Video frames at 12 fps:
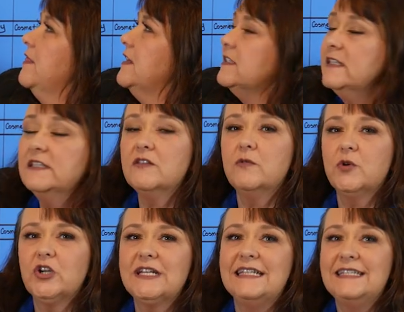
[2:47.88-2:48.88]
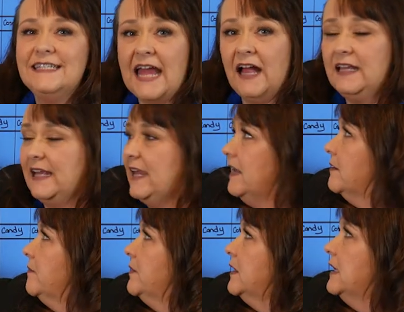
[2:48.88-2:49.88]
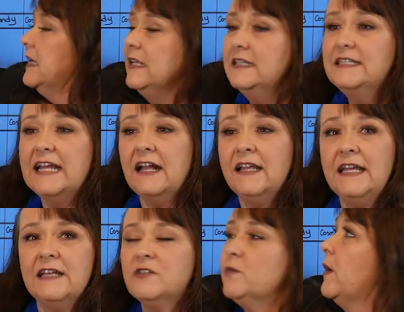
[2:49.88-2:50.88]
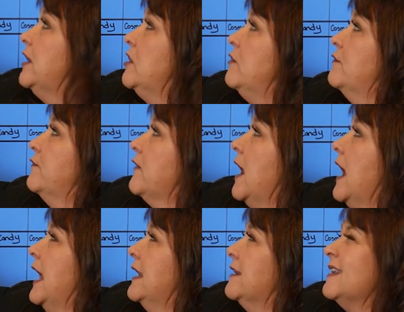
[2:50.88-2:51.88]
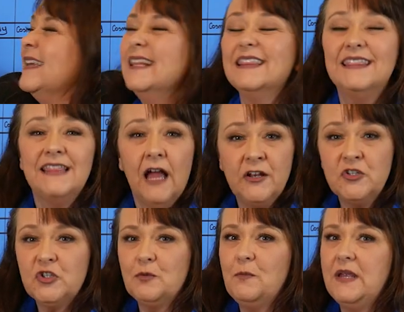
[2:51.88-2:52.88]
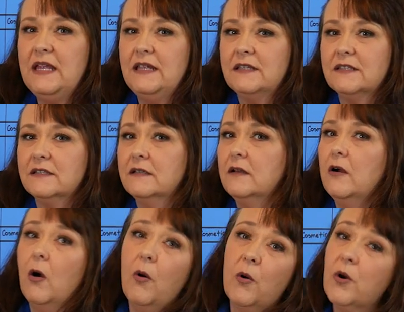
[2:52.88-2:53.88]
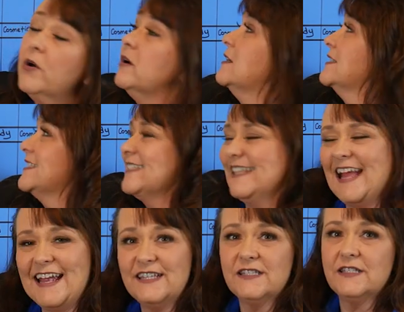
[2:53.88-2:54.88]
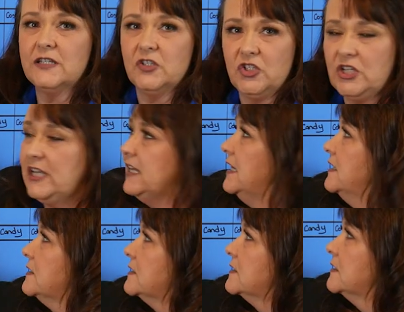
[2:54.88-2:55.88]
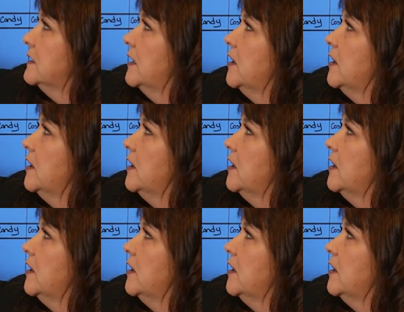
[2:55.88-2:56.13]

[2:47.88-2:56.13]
This is the word deli. Deli is when you find lunch meat or sliced cheese.